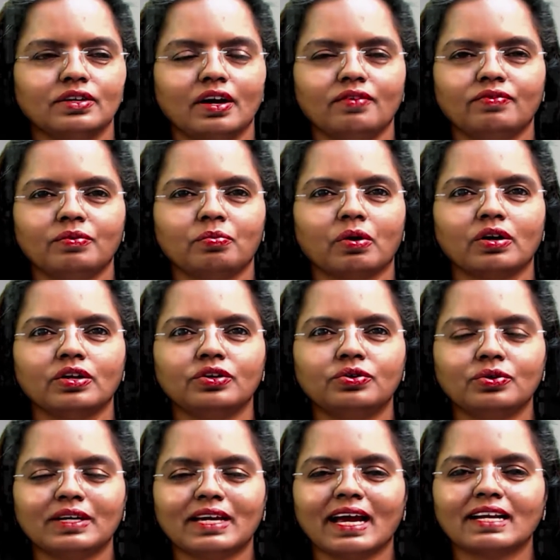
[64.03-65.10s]
everyone,
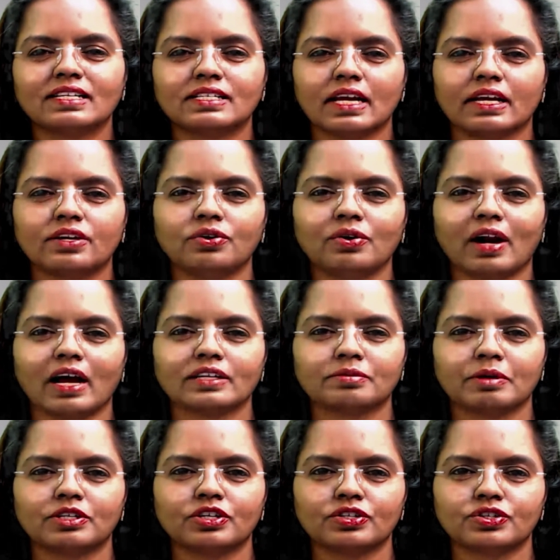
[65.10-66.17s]
you can secure as
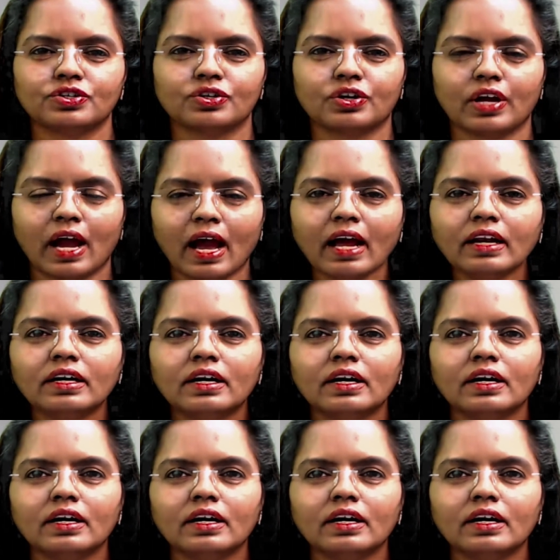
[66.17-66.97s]
much as you can.